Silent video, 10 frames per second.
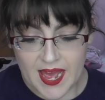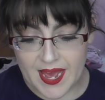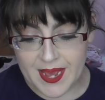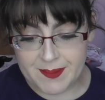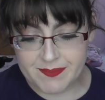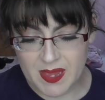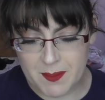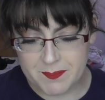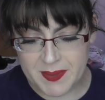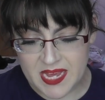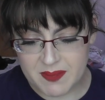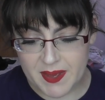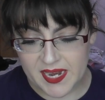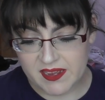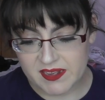
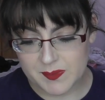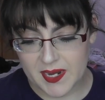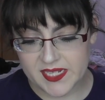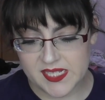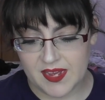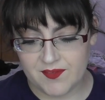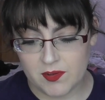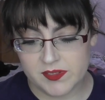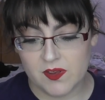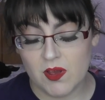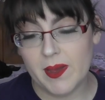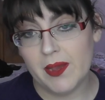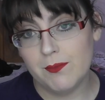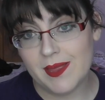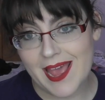B'Ellegant Cosmetics have also come
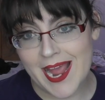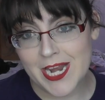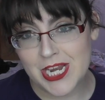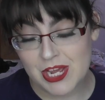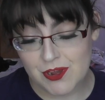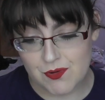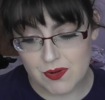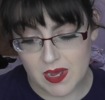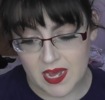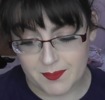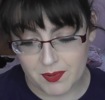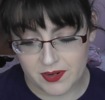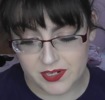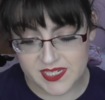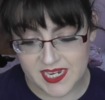out with a new product.